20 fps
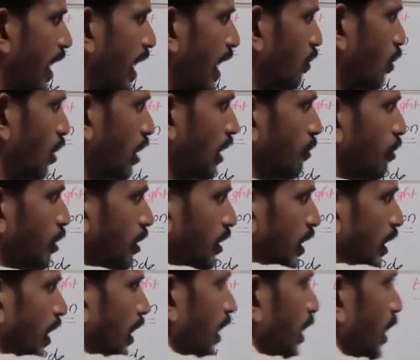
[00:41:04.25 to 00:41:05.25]
And what about
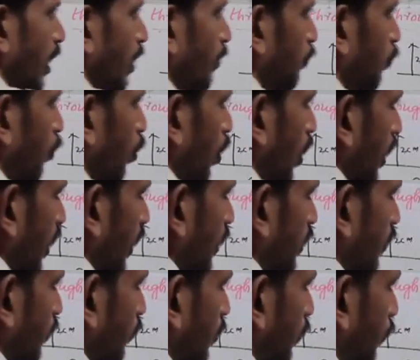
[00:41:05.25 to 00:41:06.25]
the focal
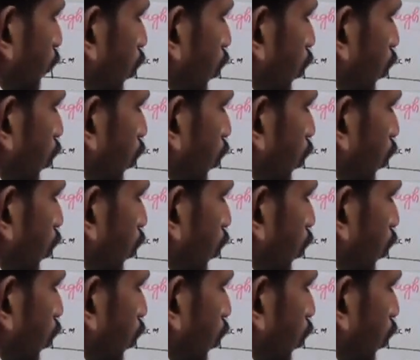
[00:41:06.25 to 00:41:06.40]
length? The